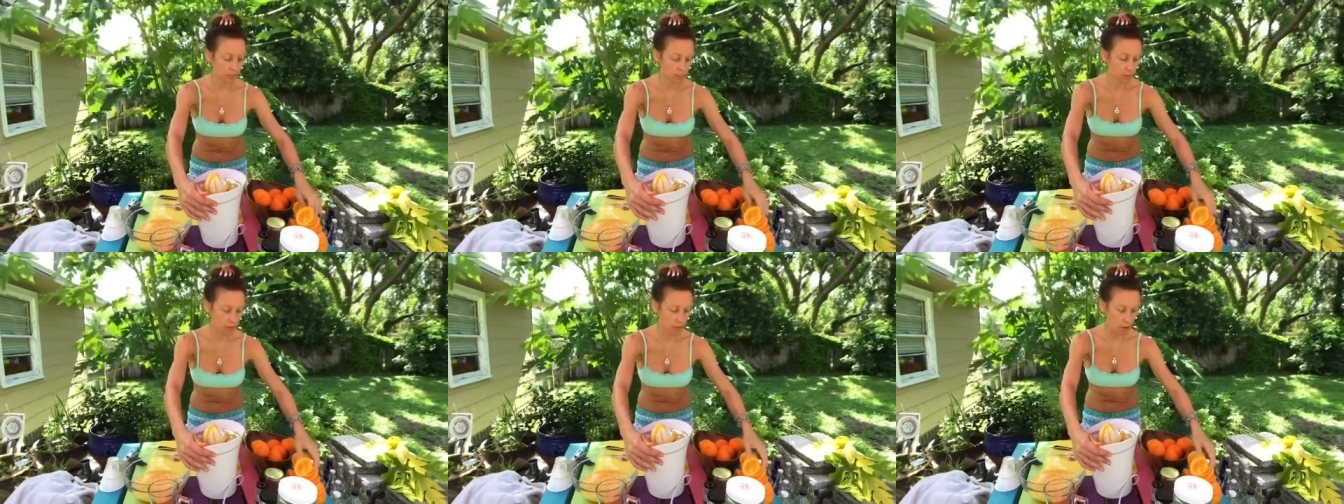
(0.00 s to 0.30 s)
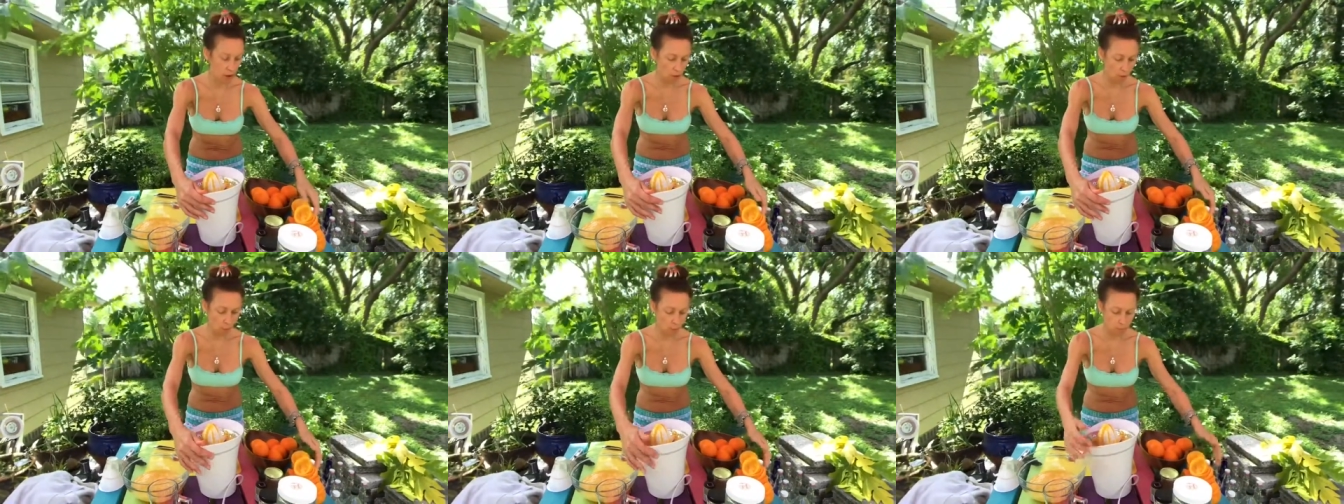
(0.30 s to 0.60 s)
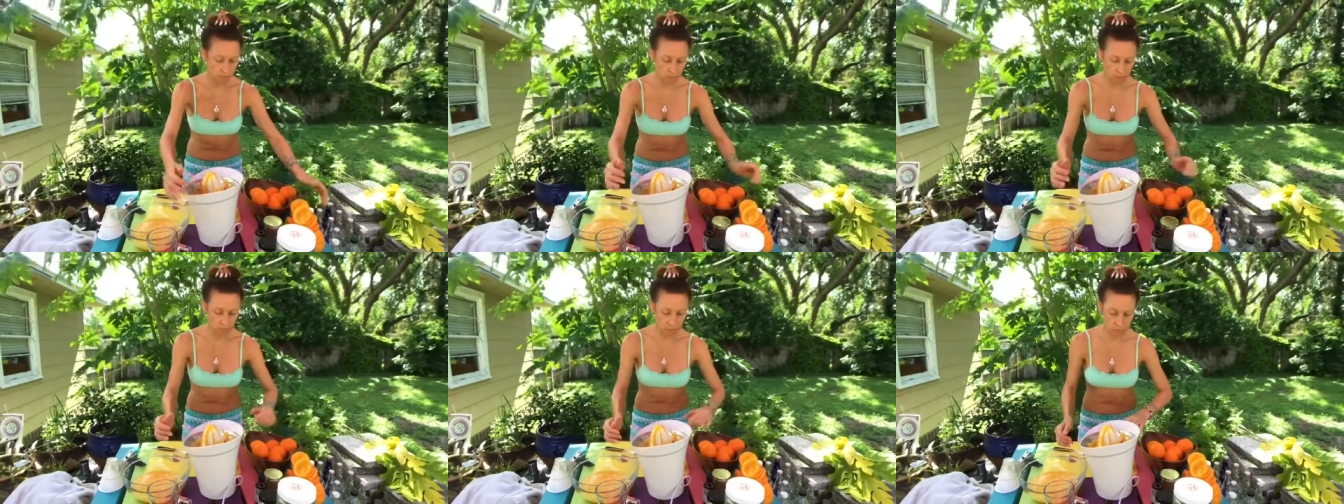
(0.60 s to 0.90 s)
they know
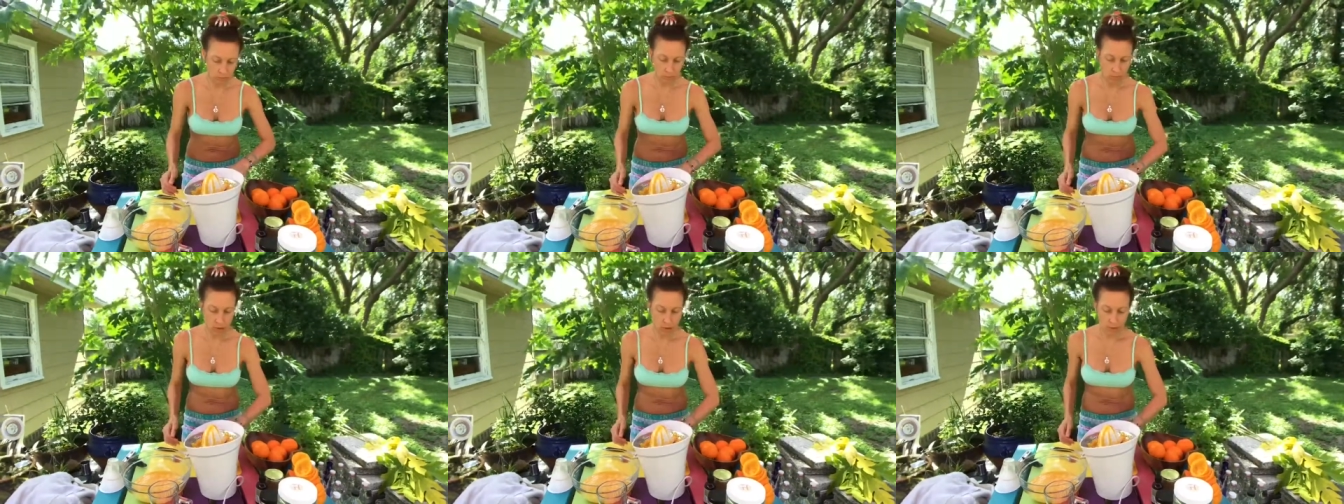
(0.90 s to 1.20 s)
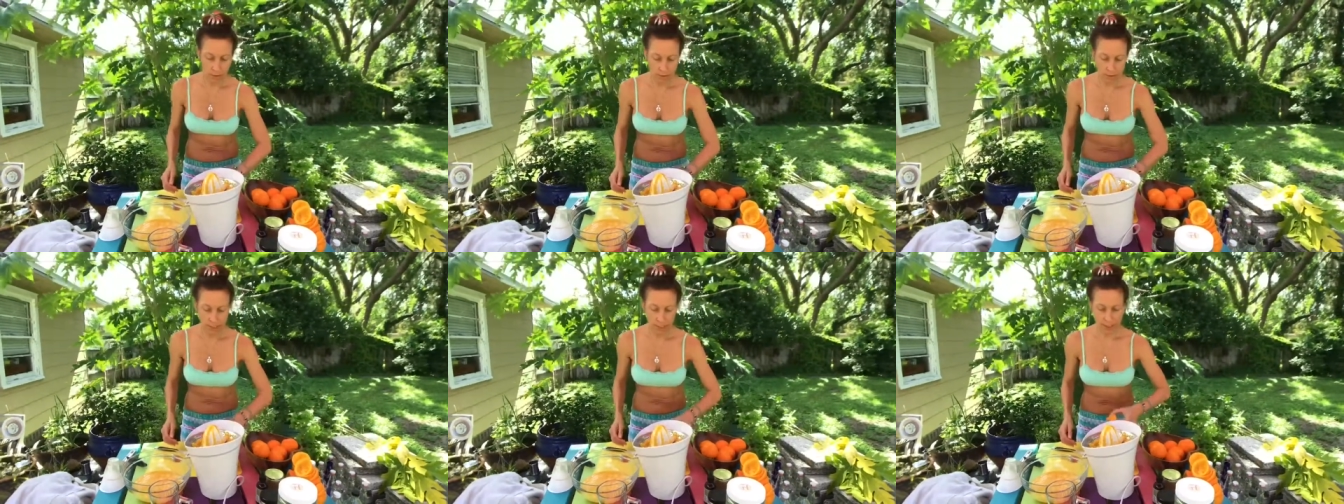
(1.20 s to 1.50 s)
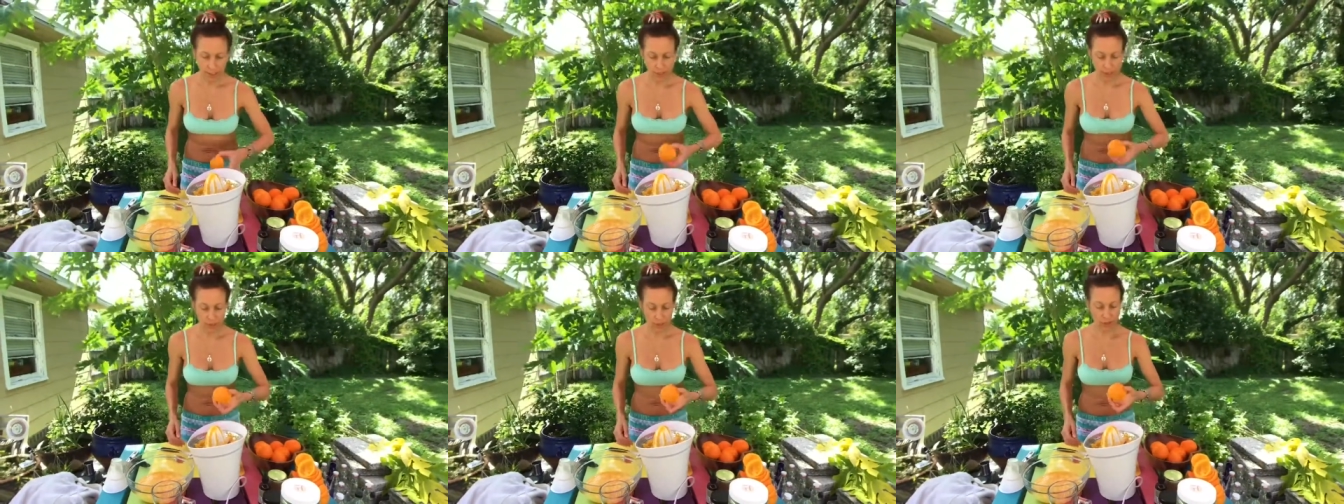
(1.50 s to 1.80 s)

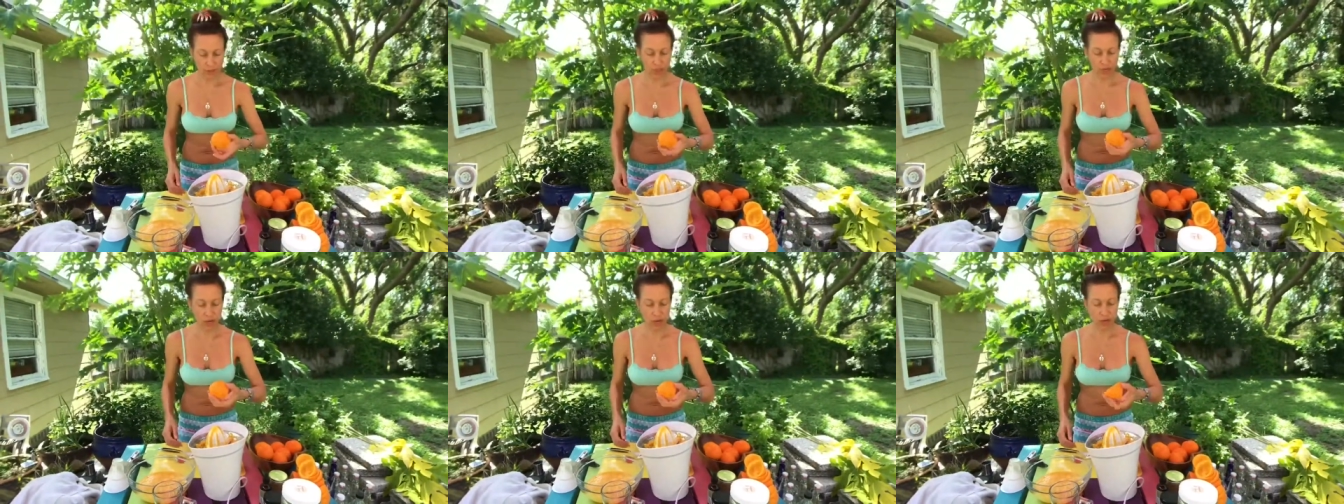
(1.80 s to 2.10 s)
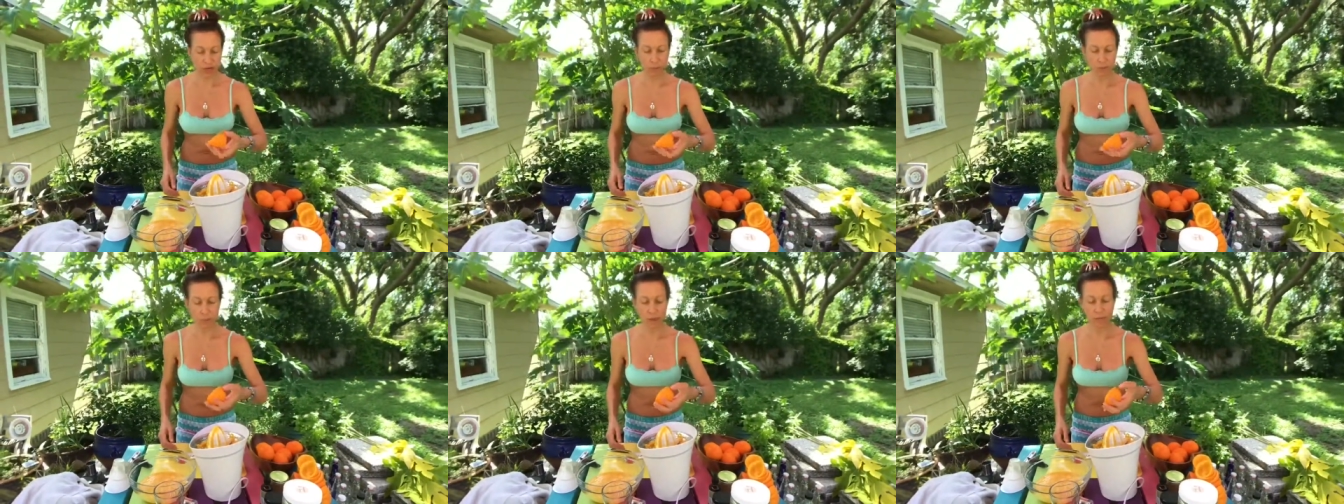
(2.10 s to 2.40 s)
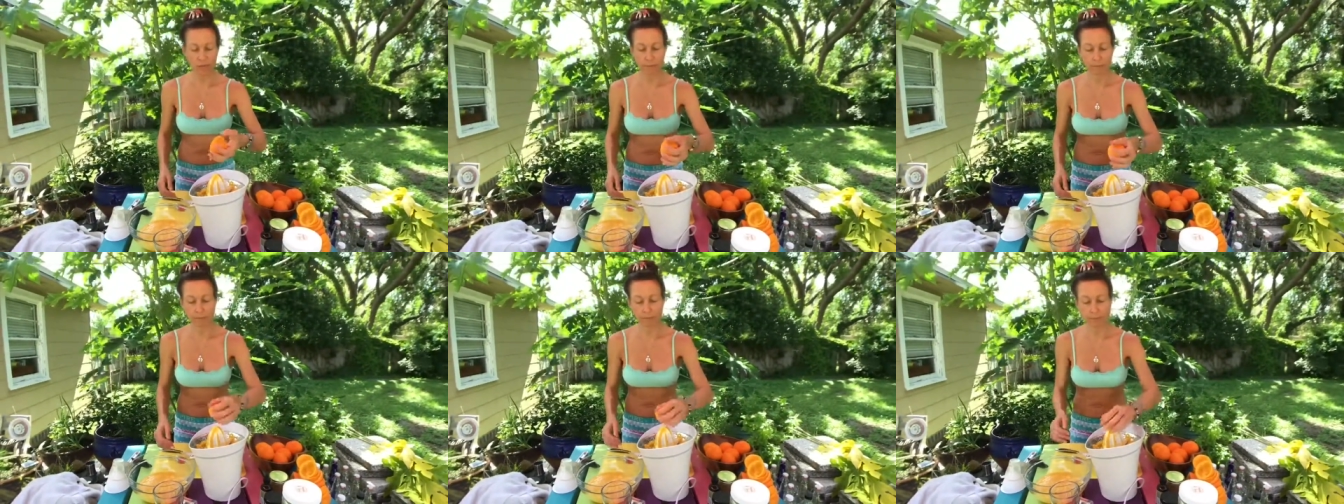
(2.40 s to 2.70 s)
that there was a time
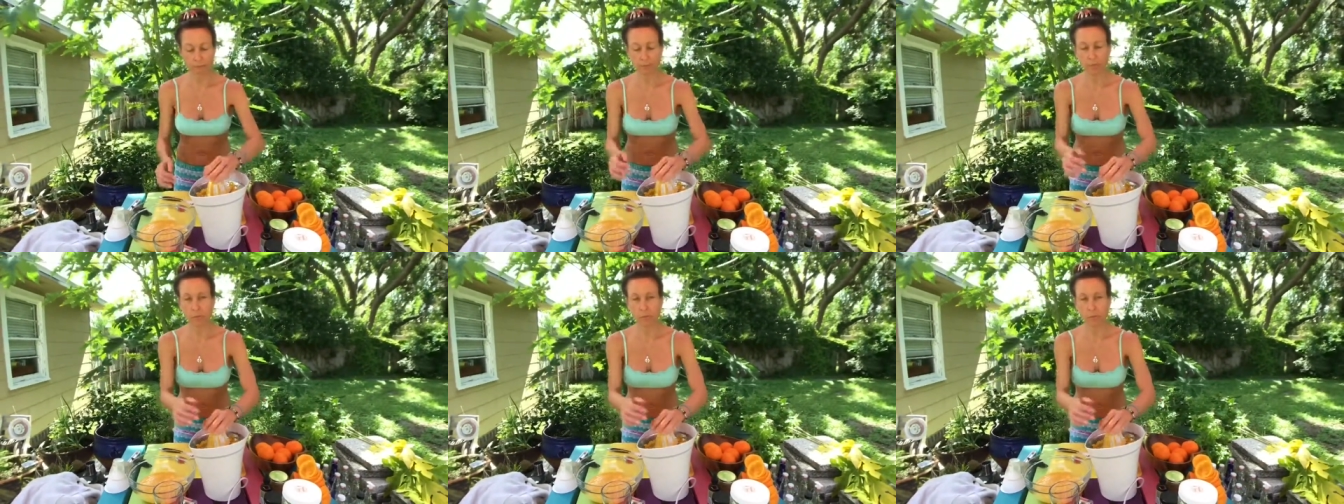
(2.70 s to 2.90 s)
when